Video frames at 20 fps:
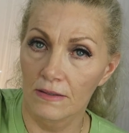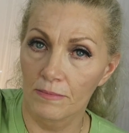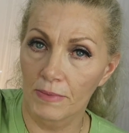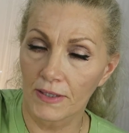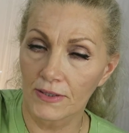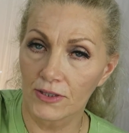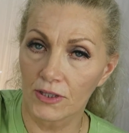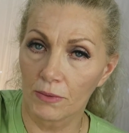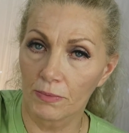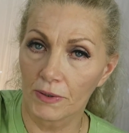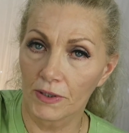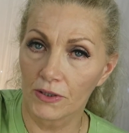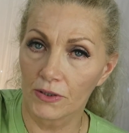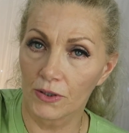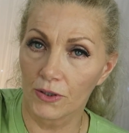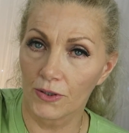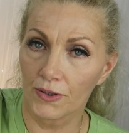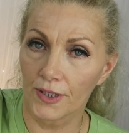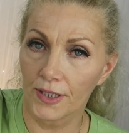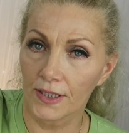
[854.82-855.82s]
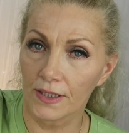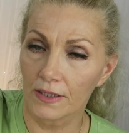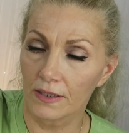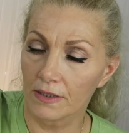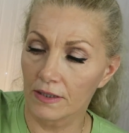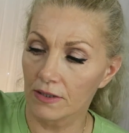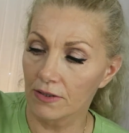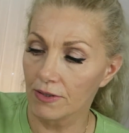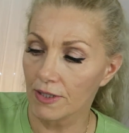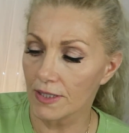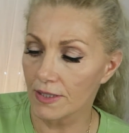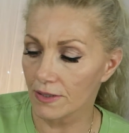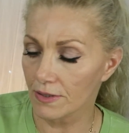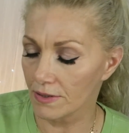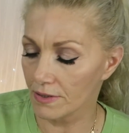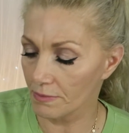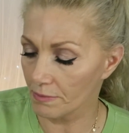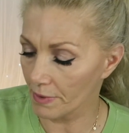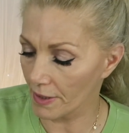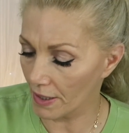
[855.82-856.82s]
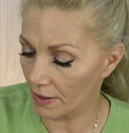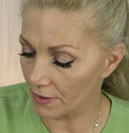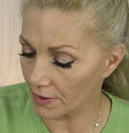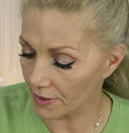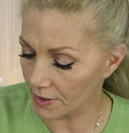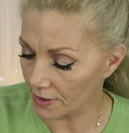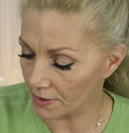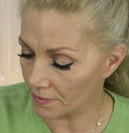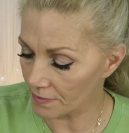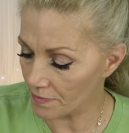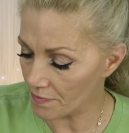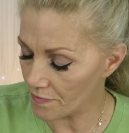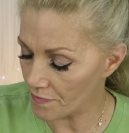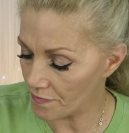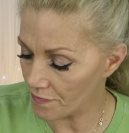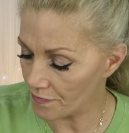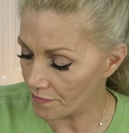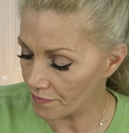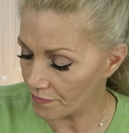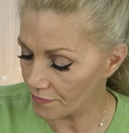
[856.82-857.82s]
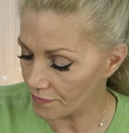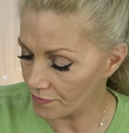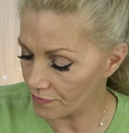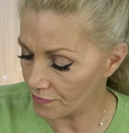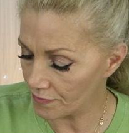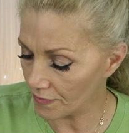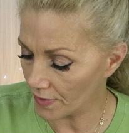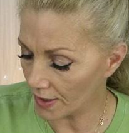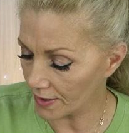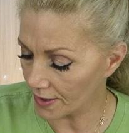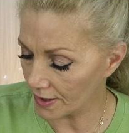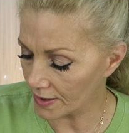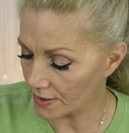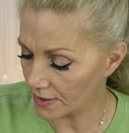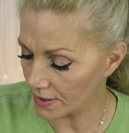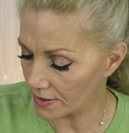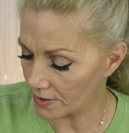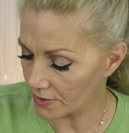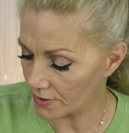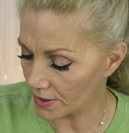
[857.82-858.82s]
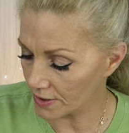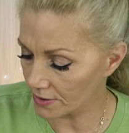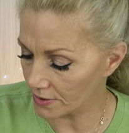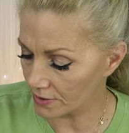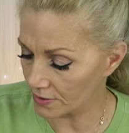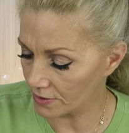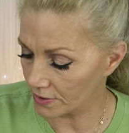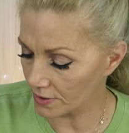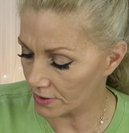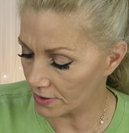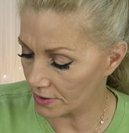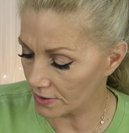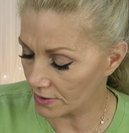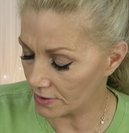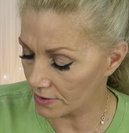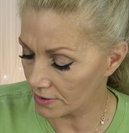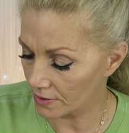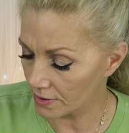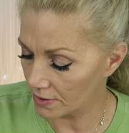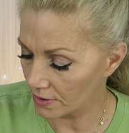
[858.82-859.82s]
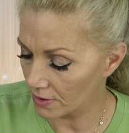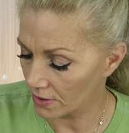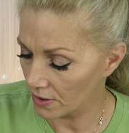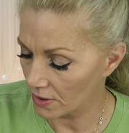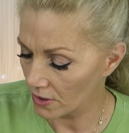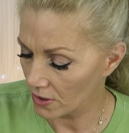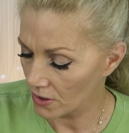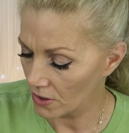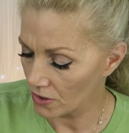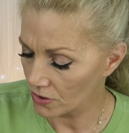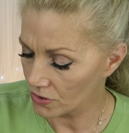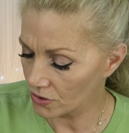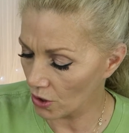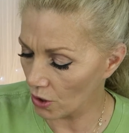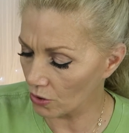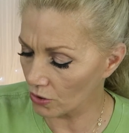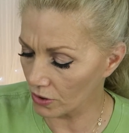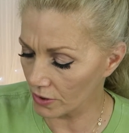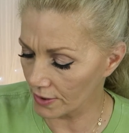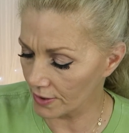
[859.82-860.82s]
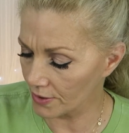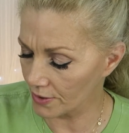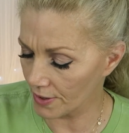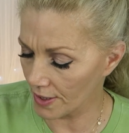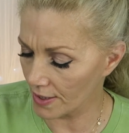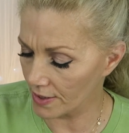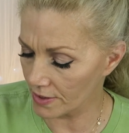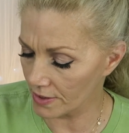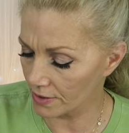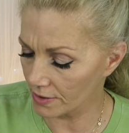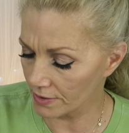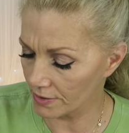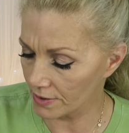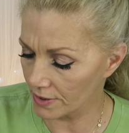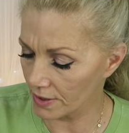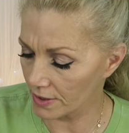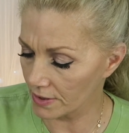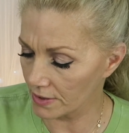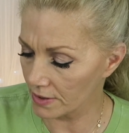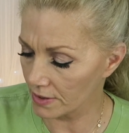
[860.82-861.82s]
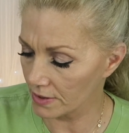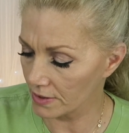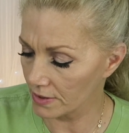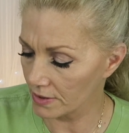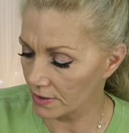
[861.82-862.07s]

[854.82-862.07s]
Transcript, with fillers: by Soap and Glory, the translucent powder. I think it says translucent. Totally translucent.